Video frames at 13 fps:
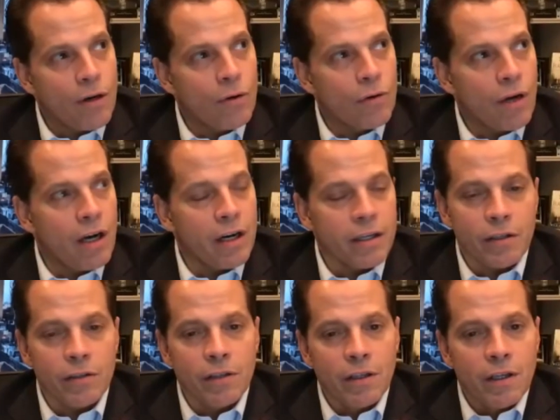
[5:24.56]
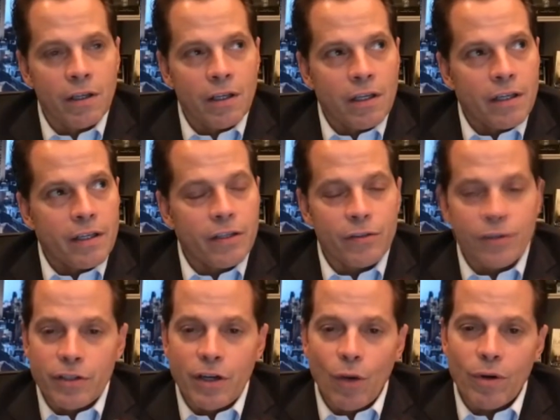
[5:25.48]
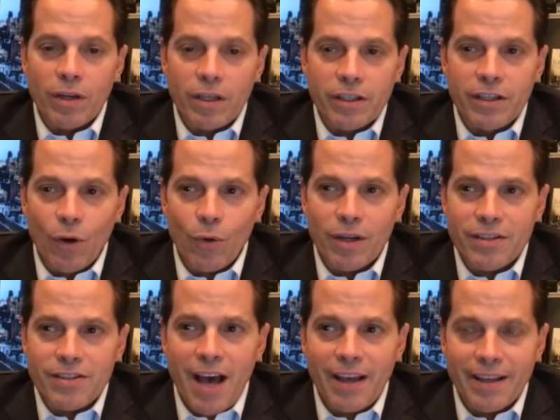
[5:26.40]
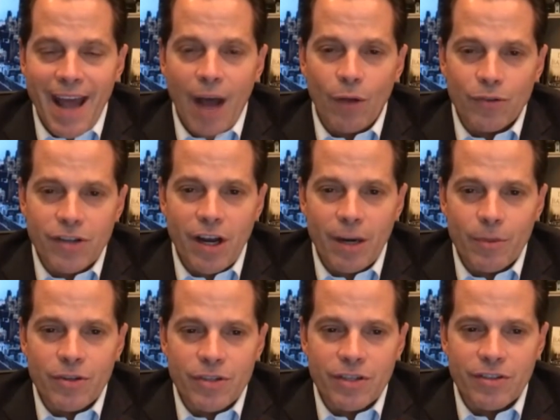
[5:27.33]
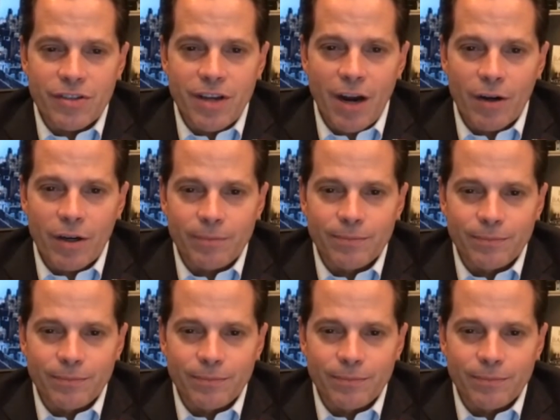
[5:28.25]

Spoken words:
O'Connell. Do you know what Italian Alzheimer's is, Sarah?